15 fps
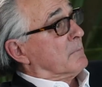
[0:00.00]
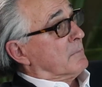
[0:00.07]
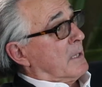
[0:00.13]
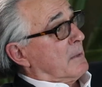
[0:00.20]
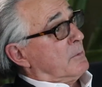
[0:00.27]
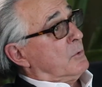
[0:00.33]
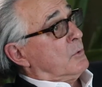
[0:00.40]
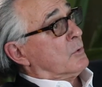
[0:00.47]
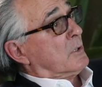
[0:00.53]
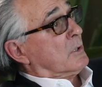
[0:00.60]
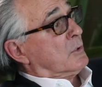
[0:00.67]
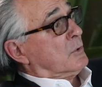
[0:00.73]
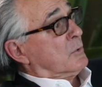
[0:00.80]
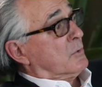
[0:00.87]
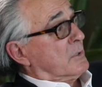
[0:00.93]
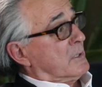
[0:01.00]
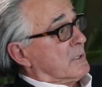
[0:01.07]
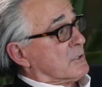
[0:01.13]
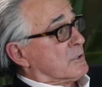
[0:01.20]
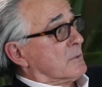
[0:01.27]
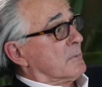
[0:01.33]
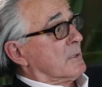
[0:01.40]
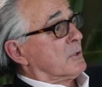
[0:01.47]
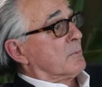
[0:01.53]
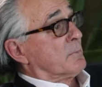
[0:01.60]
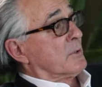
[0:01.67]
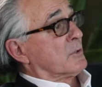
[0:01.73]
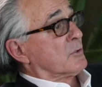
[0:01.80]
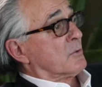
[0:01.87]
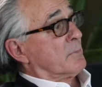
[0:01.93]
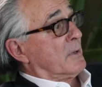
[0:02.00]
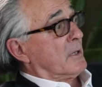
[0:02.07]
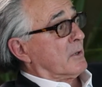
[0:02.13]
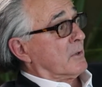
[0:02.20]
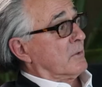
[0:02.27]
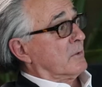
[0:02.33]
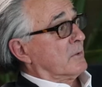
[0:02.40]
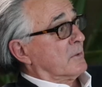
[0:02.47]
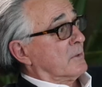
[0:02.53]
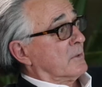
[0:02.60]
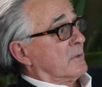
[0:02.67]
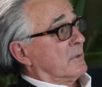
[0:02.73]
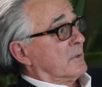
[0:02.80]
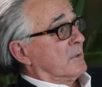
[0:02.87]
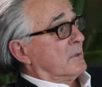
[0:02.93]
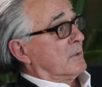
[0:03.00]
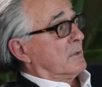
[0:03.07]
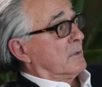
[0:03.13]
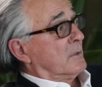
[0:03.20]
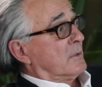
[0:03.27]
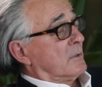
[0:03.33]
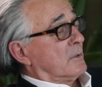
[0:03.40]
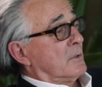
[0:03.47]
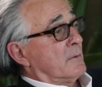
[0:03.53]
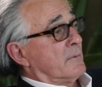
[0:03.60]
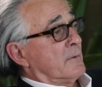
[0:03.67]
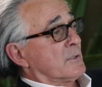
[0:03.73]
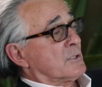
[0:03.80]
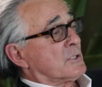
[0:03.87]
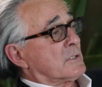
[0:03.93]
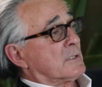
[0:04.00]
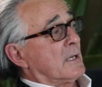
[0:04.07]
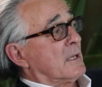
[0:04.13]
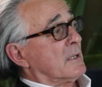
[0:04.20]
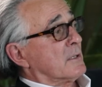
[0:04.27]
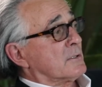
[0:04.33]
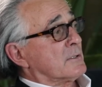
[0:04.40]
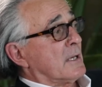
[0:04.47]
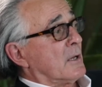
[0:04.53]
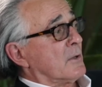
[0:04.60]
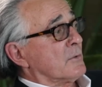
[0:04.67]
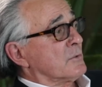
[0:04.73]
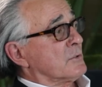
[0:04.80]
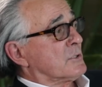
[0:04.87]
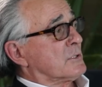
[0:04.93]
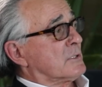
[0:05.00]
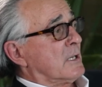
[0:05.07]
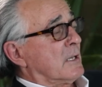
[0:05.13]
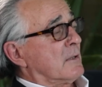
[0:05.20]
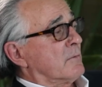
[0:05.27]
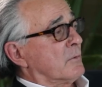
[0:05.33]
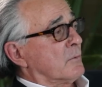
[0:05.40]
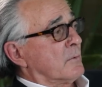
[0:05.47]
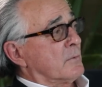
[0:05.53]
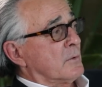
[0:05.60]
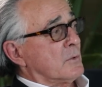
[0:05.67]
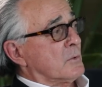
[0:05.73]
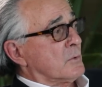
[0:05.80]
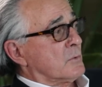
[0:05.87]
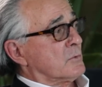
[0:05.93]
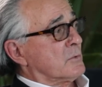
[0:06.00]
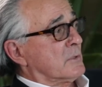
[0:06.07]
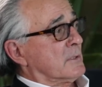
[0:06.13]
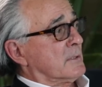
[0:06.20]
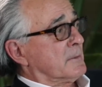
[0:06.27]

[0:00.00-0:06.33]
maybe you can do this to make your picture better, you have a, sca a thousand scathing reviews.